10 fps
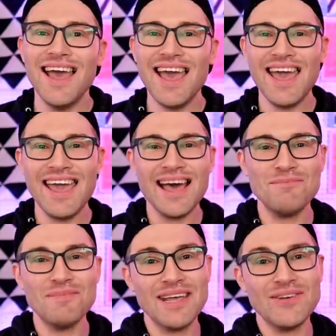Hey,
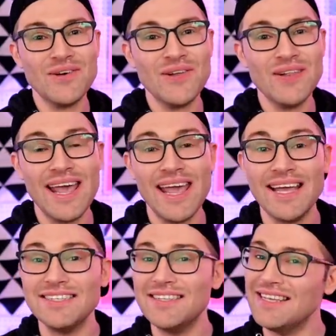I'm Michael
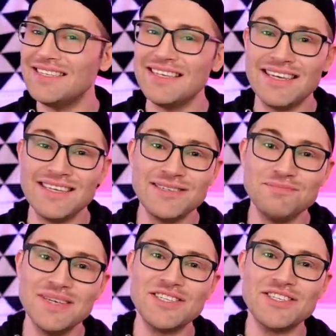and this is
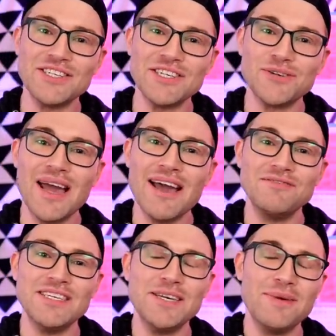Mr.
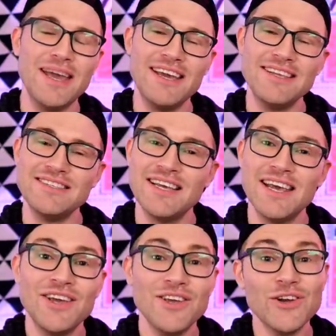Crafty Pants.
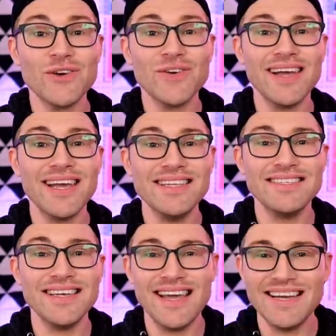Your
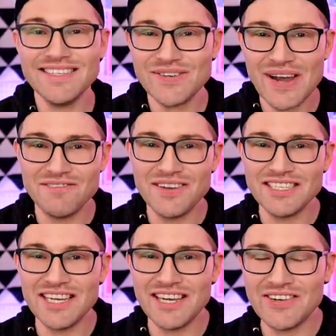Cricut and Crafting
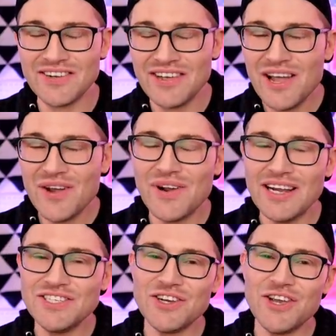channel where
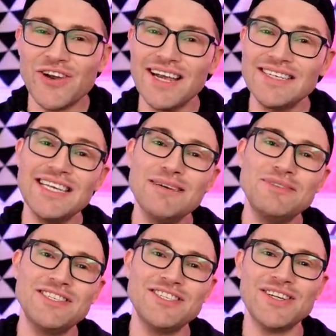I show you Cricut
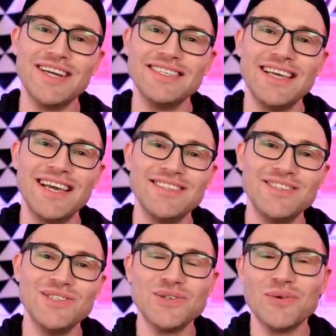tips, tricks, and
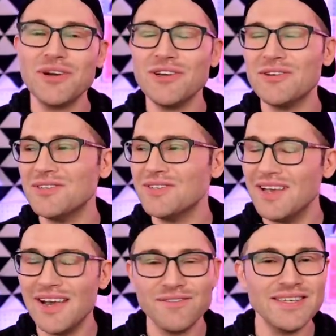tutorials
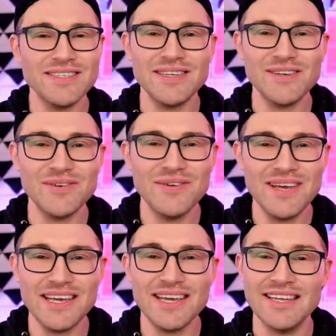every single
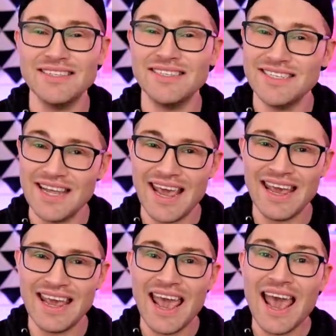week. And
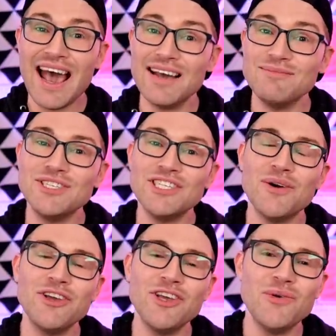today I am
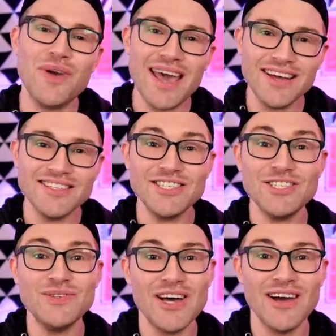showing you how to
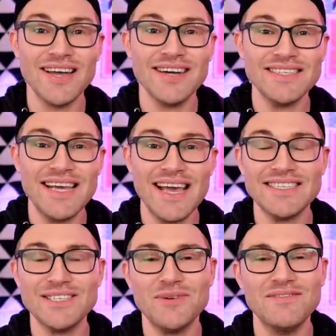do knockout
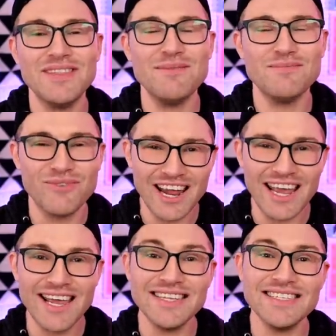text with the
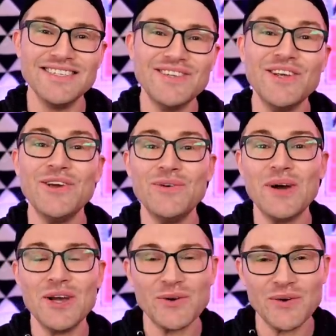brand new
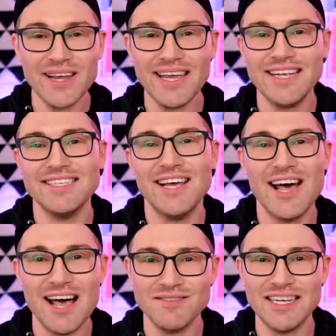Cricut
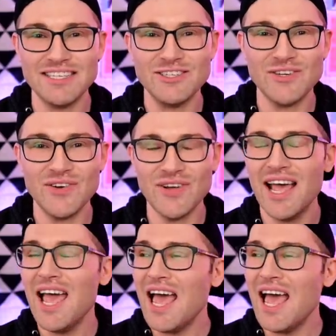offset tool.